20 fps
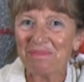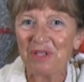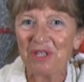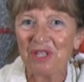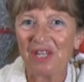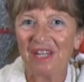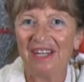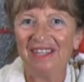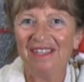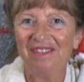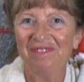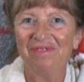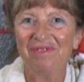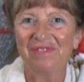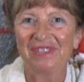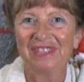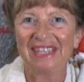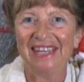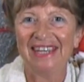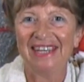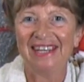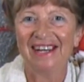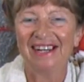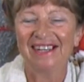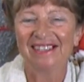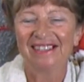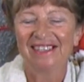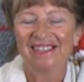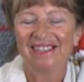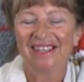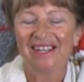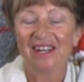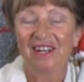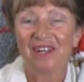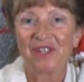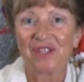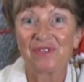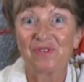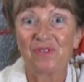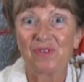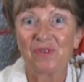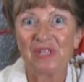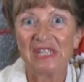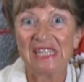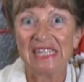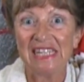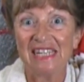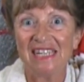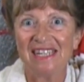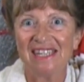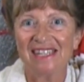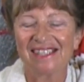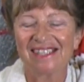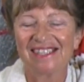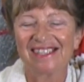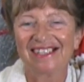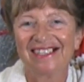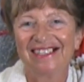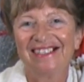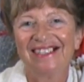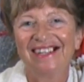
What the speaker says: machine for the last 40 years.